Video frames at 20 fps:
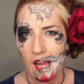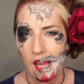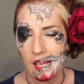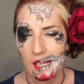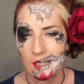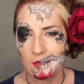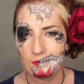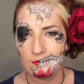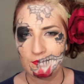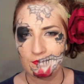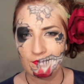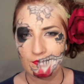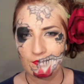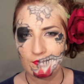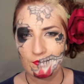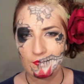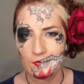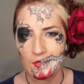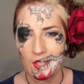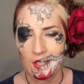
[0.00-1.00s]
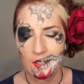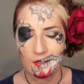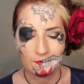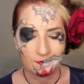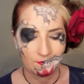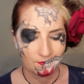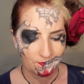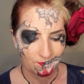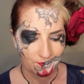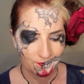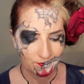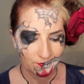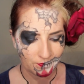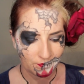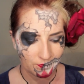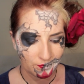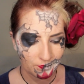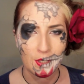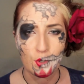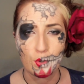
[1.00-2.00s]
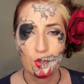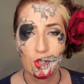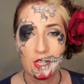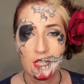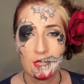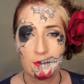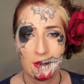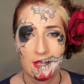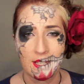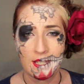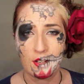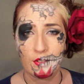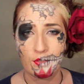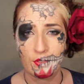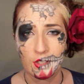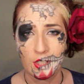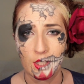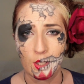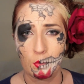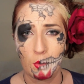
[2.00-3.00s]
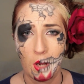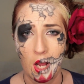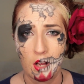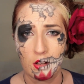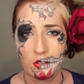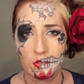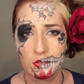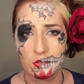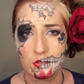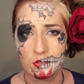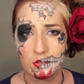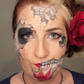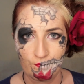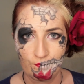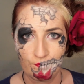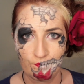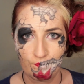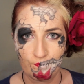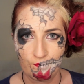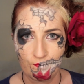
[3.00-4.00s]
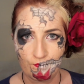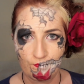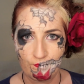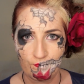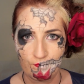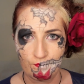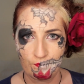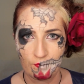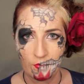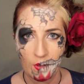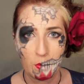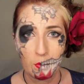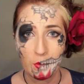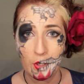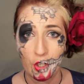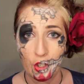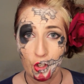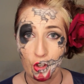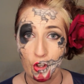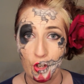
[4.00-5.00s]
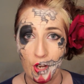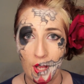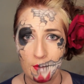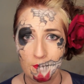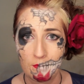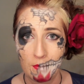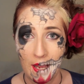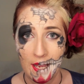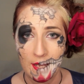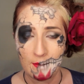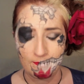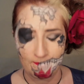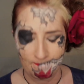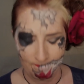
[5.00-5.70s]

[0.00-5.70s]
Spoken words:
I've been talking to myself for a little while. I'm gonna go now. Bye.